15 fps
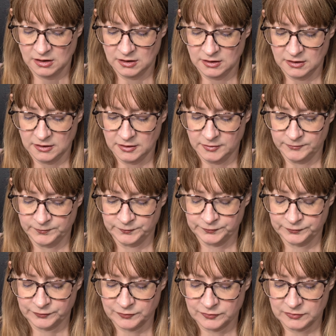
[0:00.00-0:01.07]

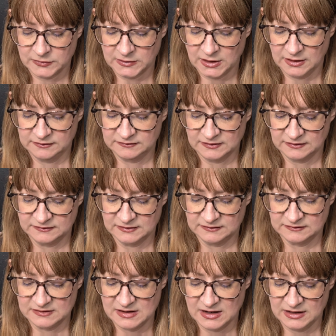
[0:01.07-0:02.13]
It says
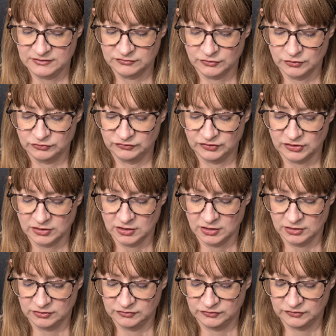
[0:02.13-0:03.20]
it's nitro
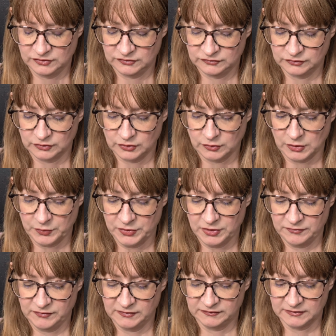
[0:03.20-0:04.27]
charged, so I wonder
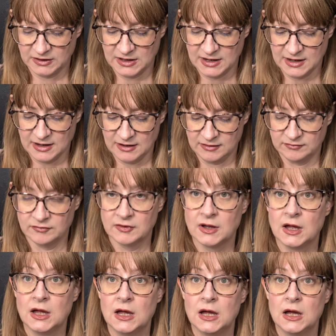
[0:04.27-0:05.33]
if it's going to have
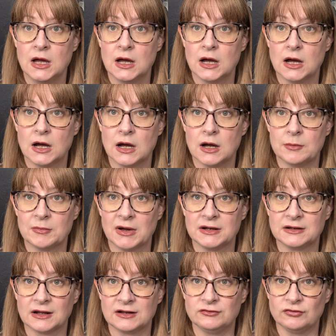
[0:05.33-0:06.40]
a
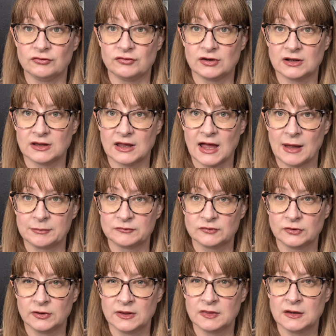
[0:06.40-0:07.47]
nitrogen
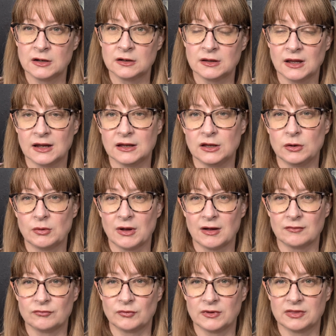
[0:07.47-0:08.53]
capsule in there like you
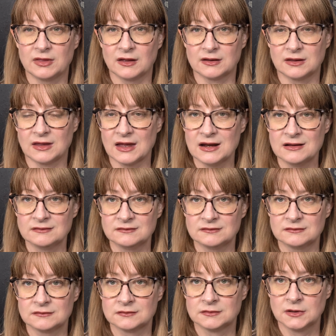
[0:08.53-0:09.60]
have with the
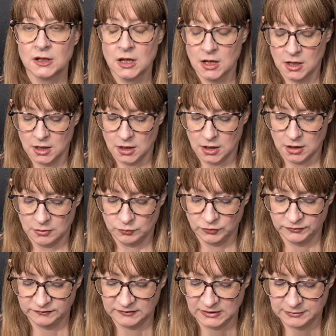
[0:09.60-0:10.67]
Guinness. We'll
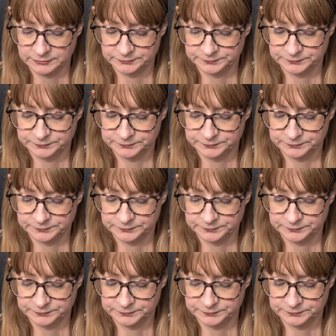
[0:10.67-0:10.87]
see.